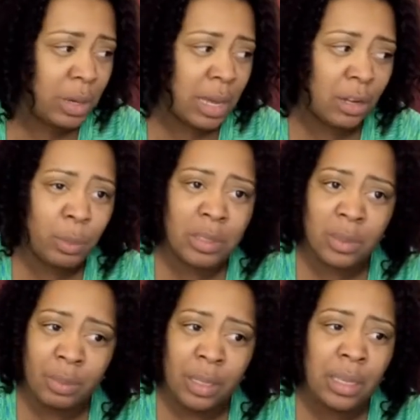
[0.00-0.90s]
how lupus
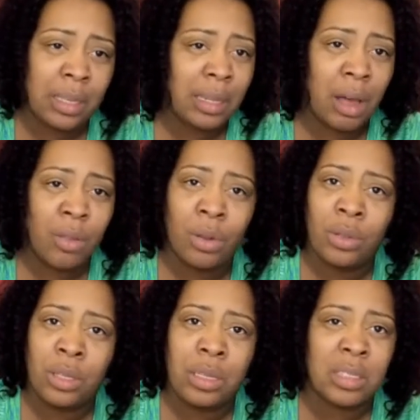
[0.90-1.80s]
could be, and although
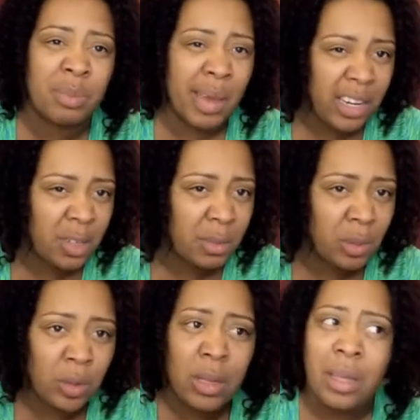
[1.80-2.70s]
it's manageable,